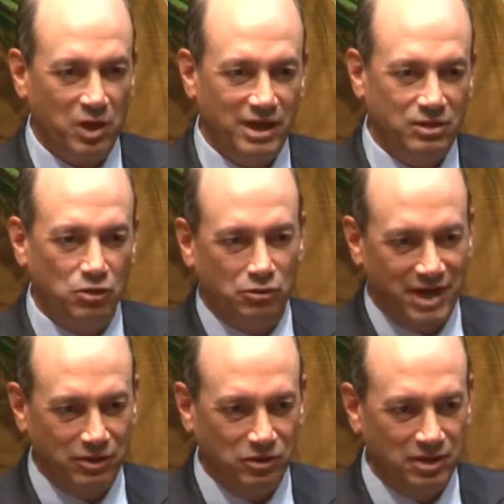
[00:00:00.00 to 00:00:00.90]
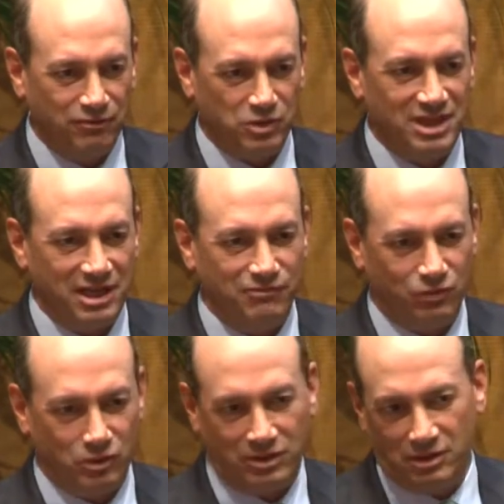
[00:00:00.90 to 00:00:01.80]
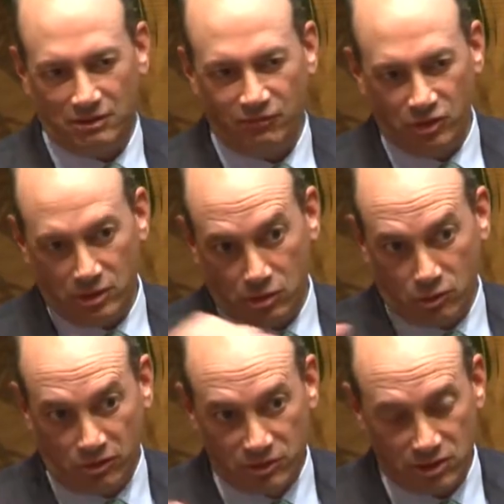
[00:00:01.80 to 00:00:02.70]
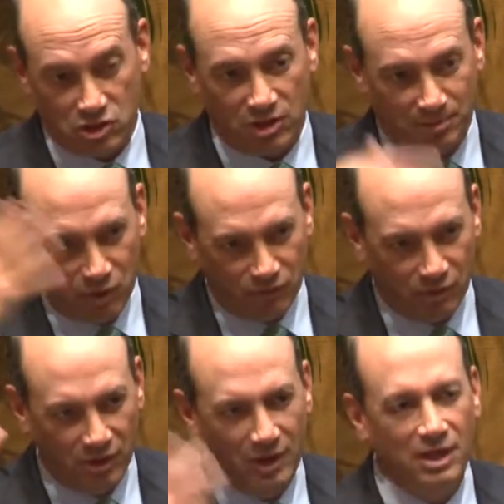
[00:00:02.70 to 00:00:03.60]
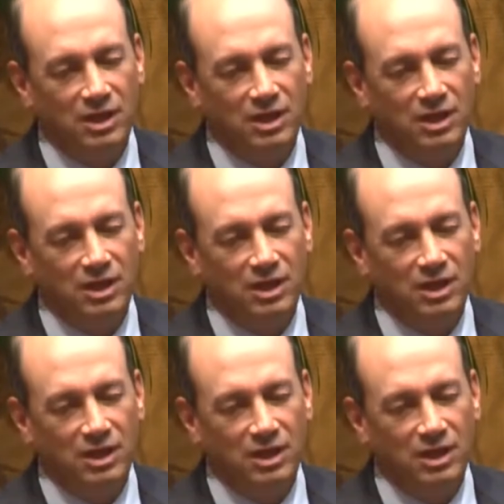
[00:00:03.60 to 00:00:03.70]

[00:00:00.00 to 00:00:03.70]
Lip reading: Why go around looking for 10-foot hurdles to jump over